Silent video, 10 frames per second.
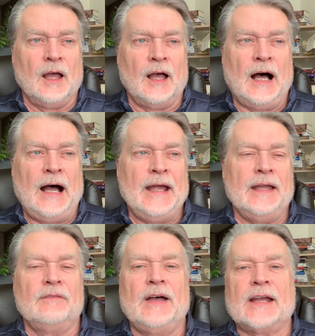I
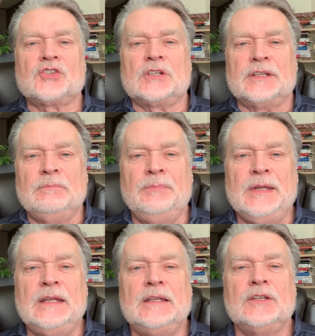have actually
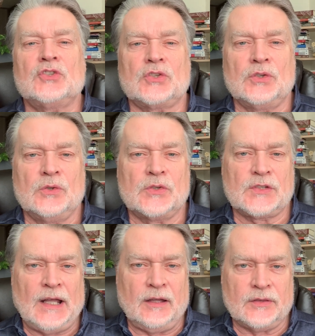been to
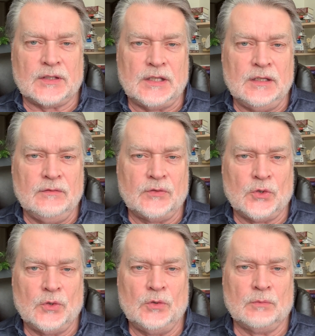South
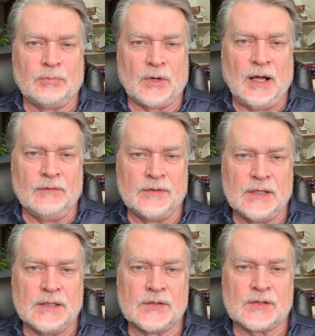Kivu
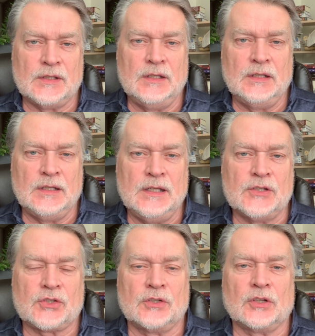province in
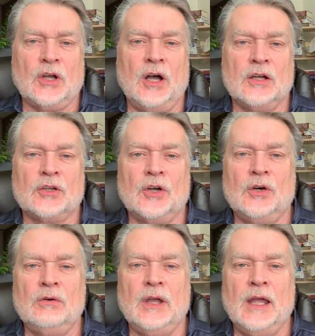eastern Congo,